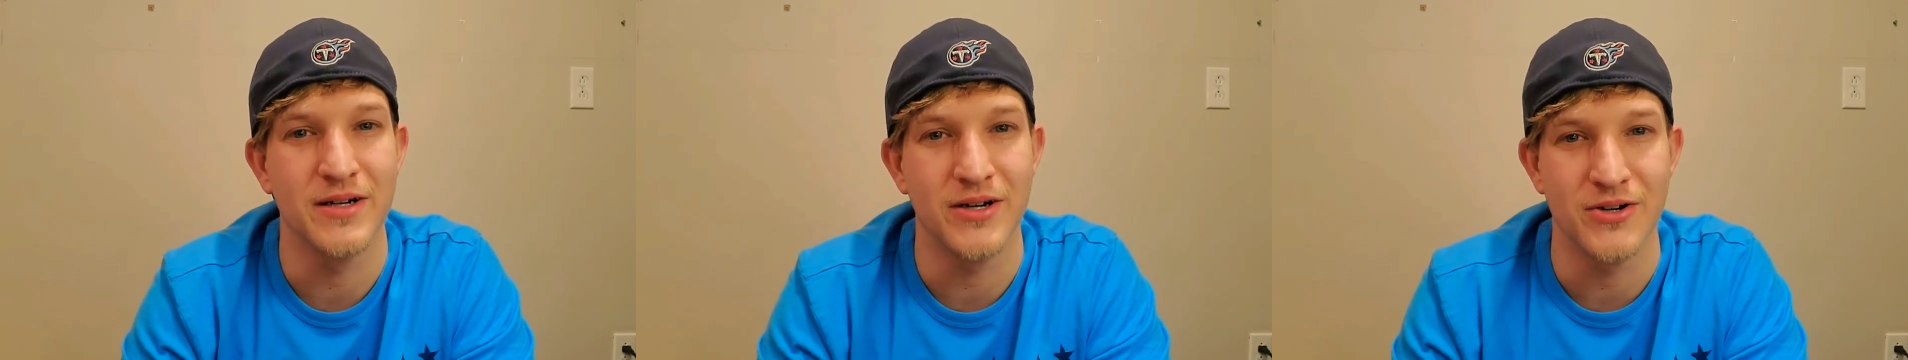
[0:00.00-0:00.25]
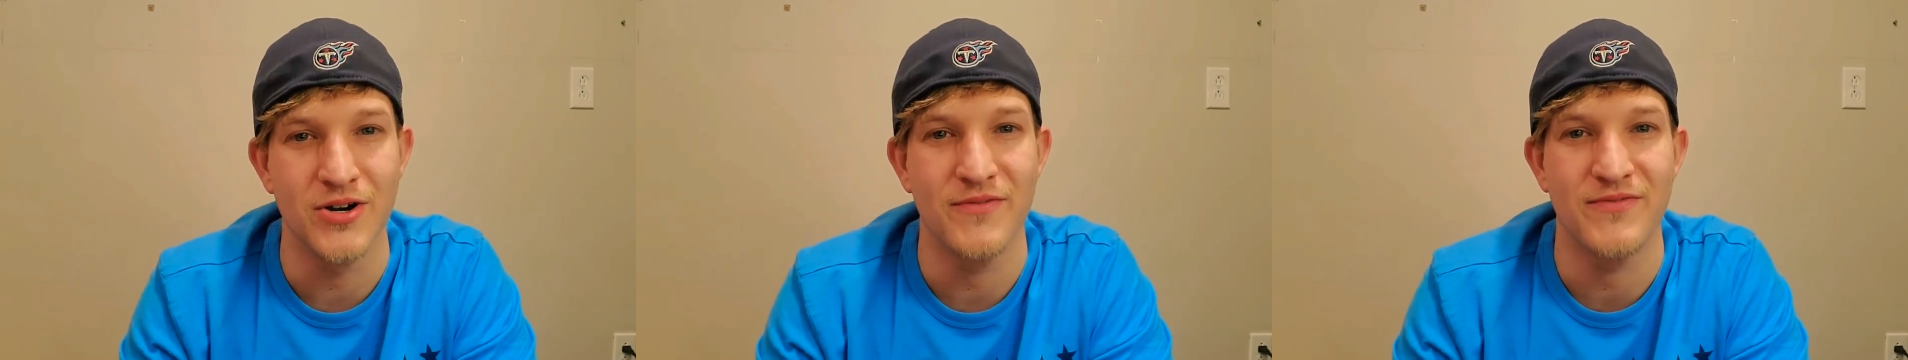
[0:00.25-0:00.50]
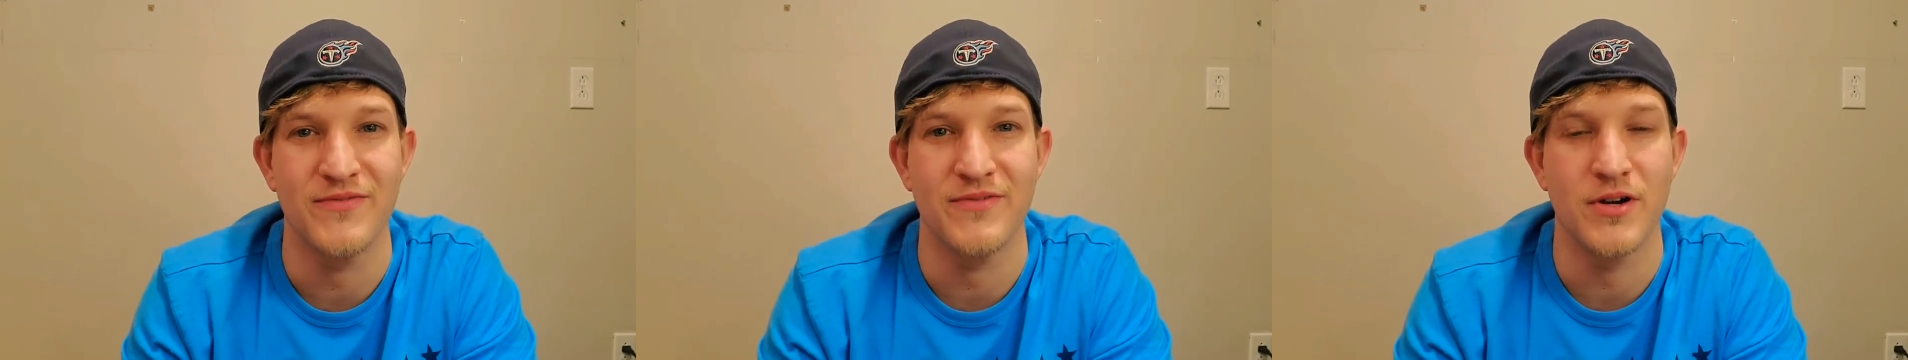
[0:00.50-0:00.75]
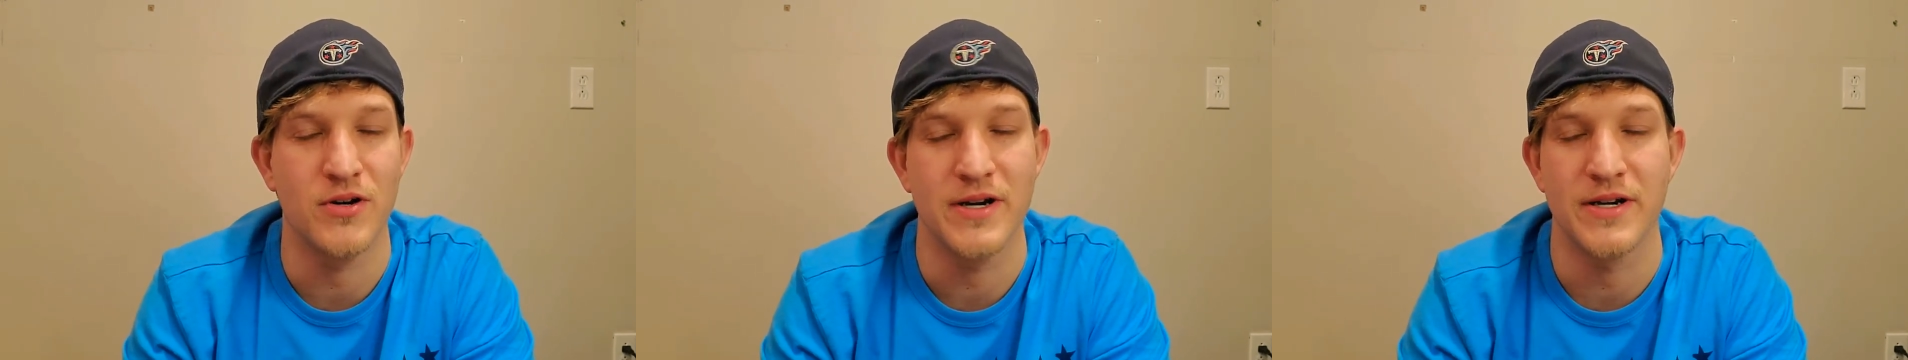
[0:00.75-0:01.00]
our off
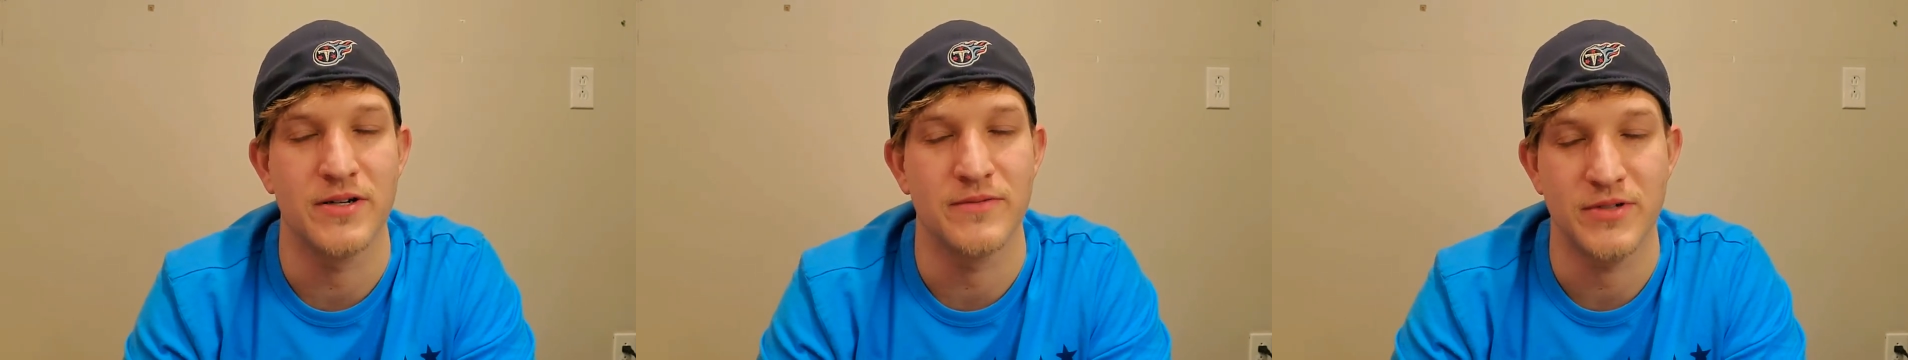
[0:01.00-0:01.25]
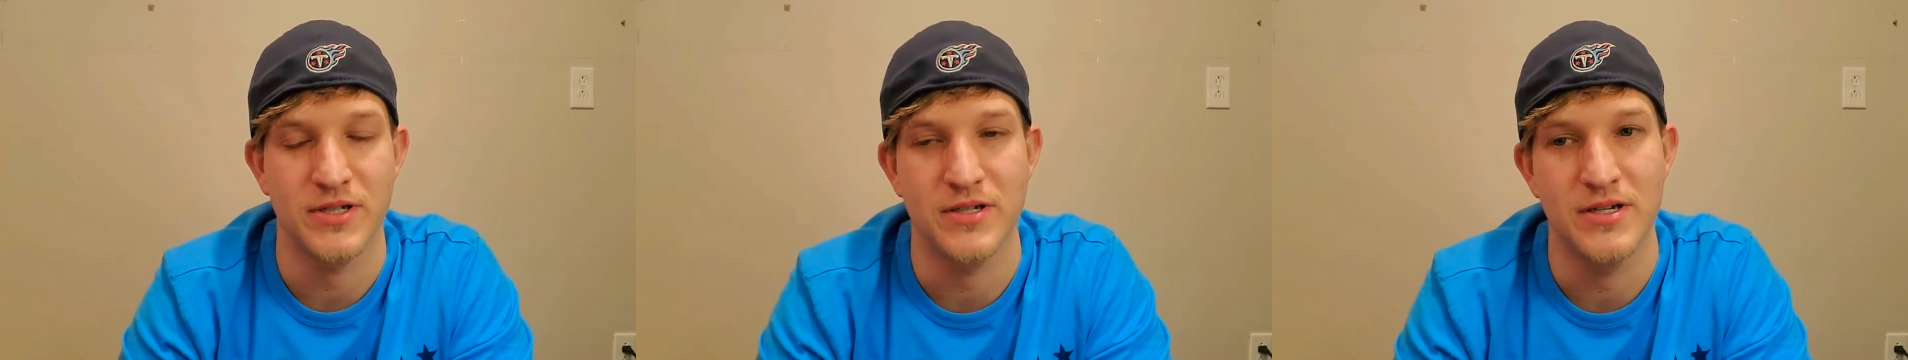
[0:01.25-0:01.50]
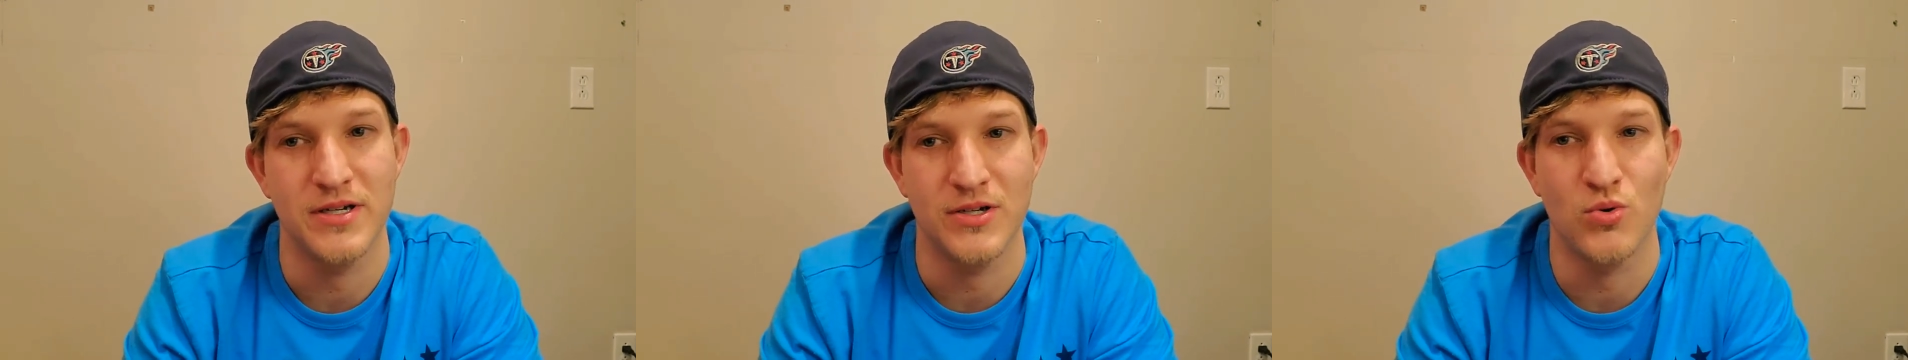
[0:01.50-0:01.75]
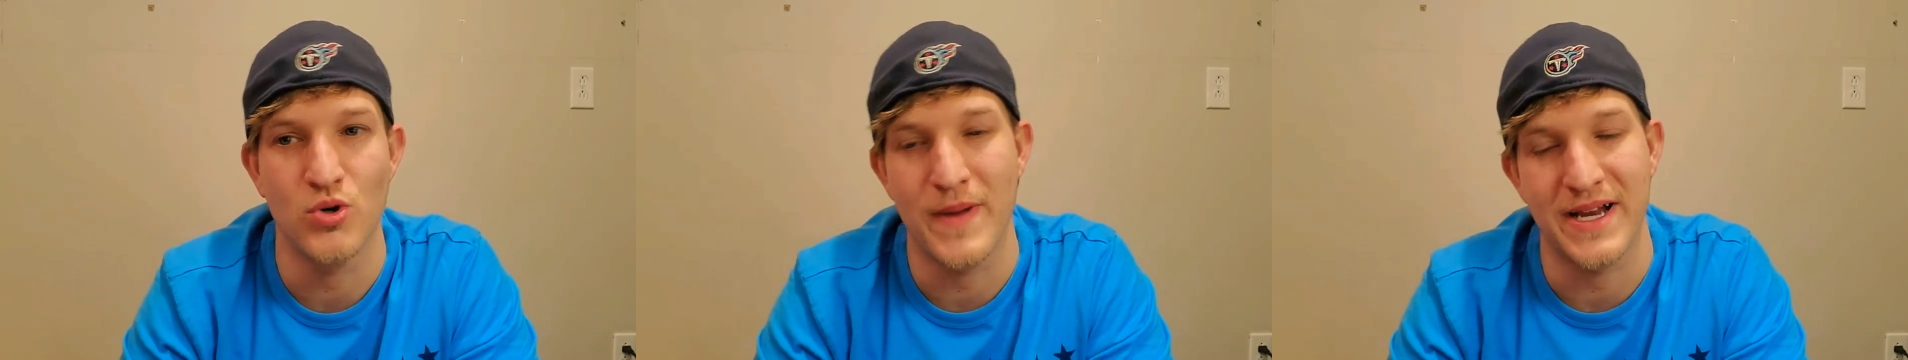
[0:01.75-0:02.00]
our uh,
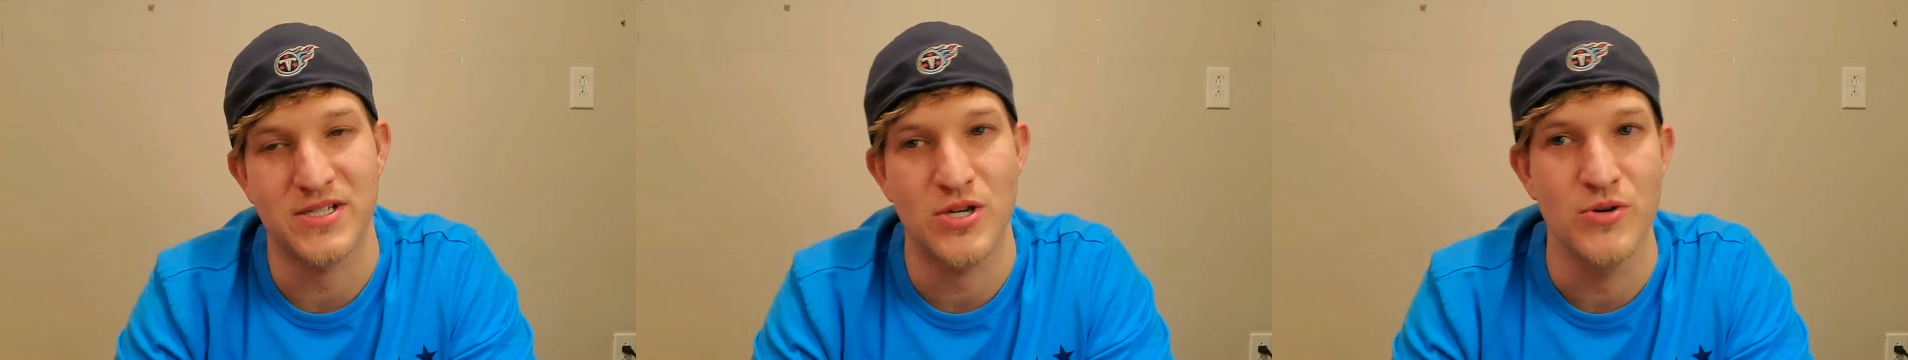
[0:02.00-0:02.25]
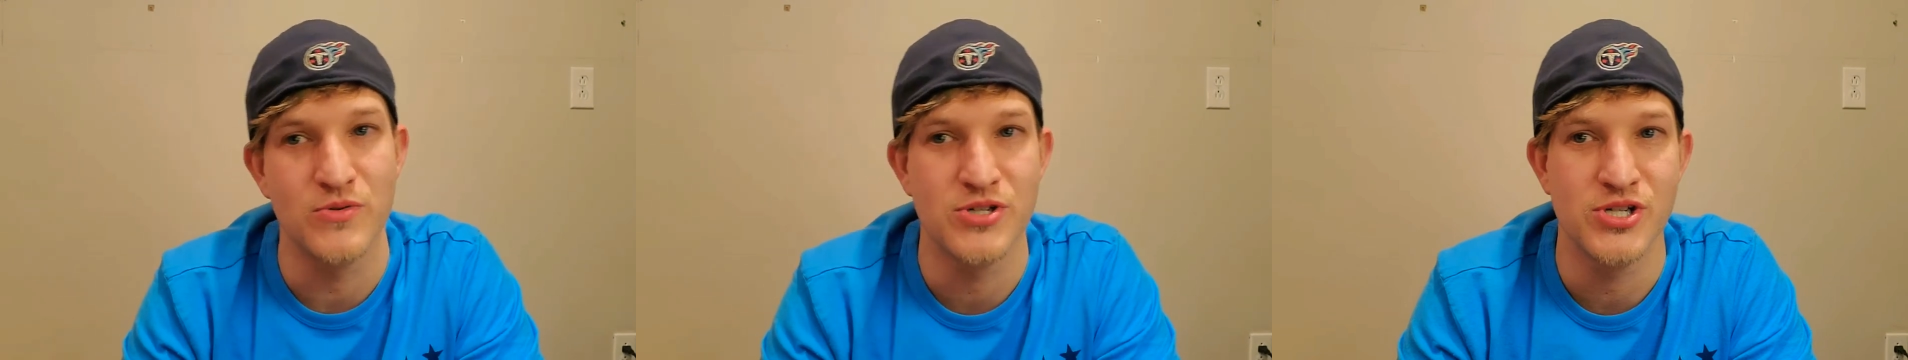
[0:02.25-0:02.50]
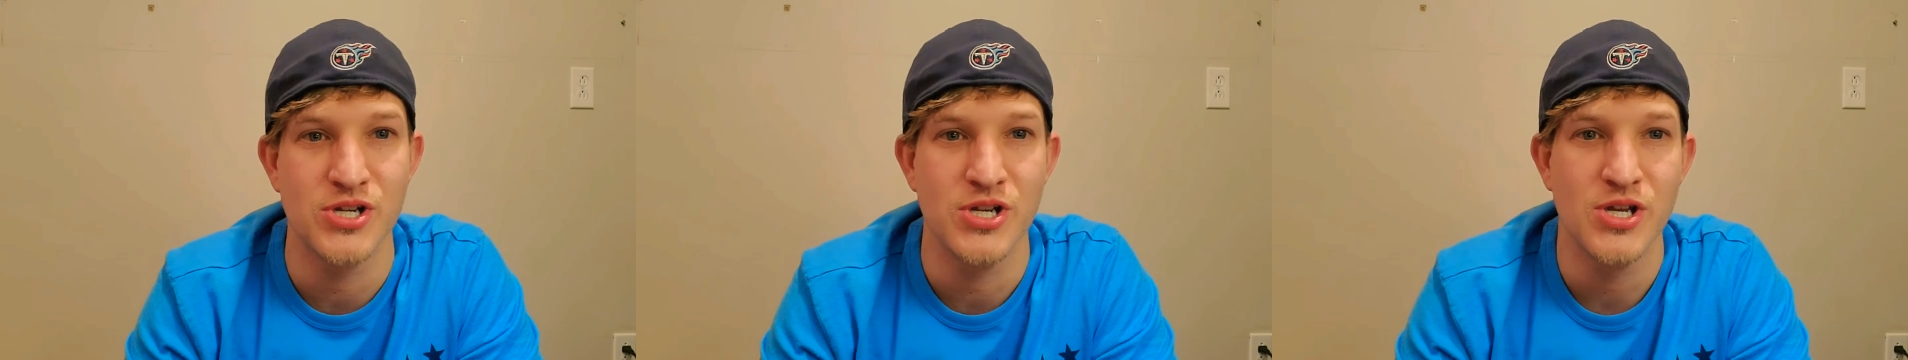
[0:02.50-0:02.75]
quarterbacks coach,